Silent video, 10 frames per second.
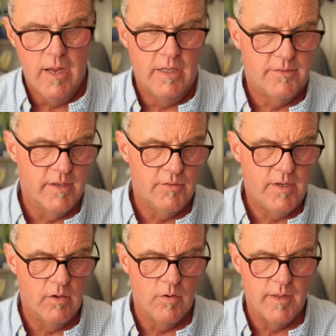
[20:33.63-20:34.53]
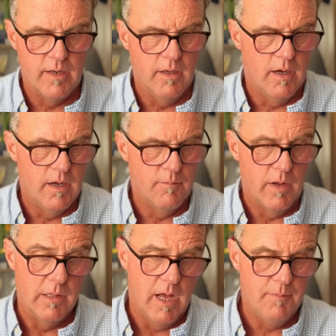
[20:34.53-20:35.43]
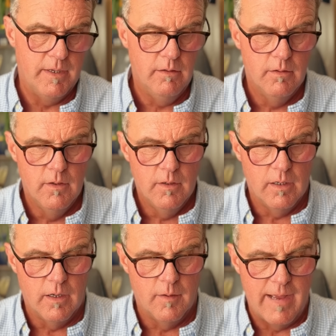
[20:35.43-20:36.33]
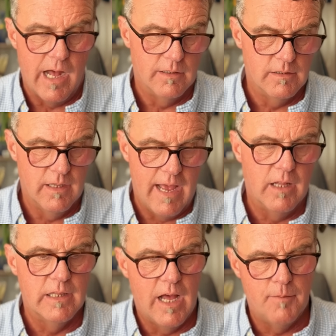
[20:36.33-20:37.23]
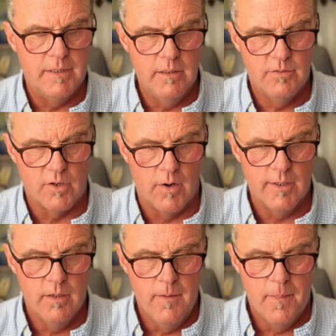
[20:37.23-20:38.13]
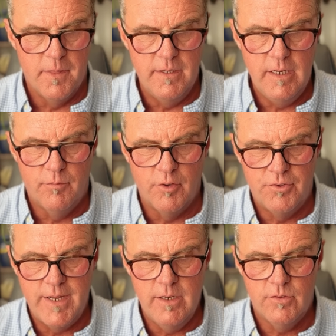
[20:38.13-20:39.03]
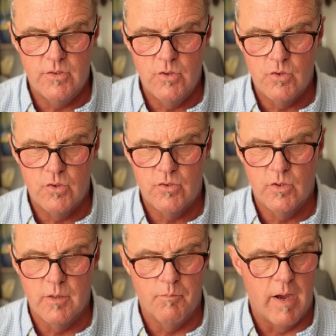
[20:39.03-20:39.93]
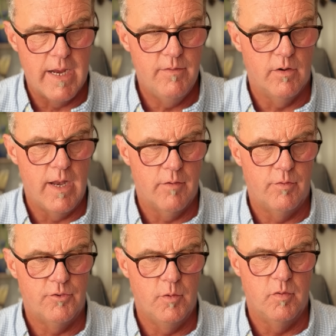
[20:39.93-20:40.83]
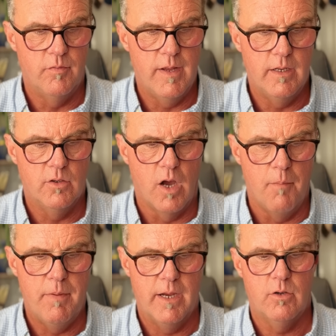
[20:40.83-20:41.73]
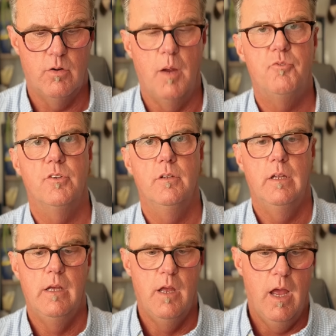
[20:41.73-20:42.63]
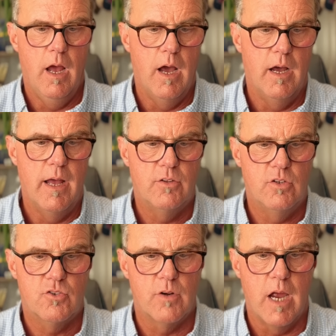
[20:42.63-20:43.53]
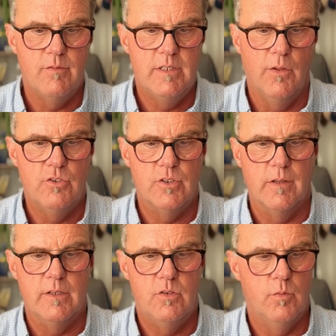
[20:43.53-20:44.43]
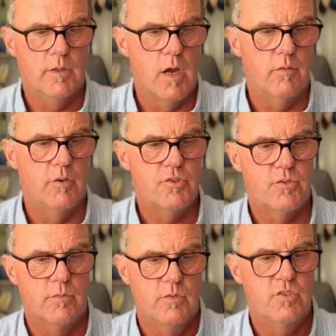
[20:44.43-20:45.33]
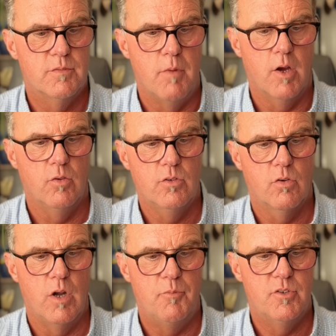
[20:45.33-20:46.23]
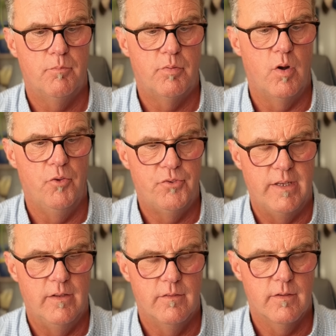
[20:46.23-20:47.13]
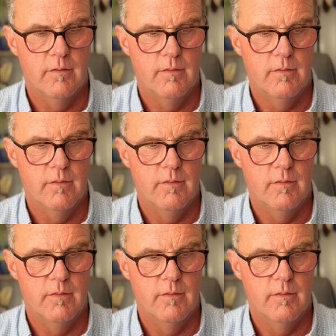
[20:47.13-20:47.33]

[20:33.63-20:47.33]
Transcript: It says here that uh, Alami uh, al-Lami, sorry, the need for state institutions to combine their efforts to prevent and combat corruption, uh, to strive diligently to recover smuggled corruption proceeds,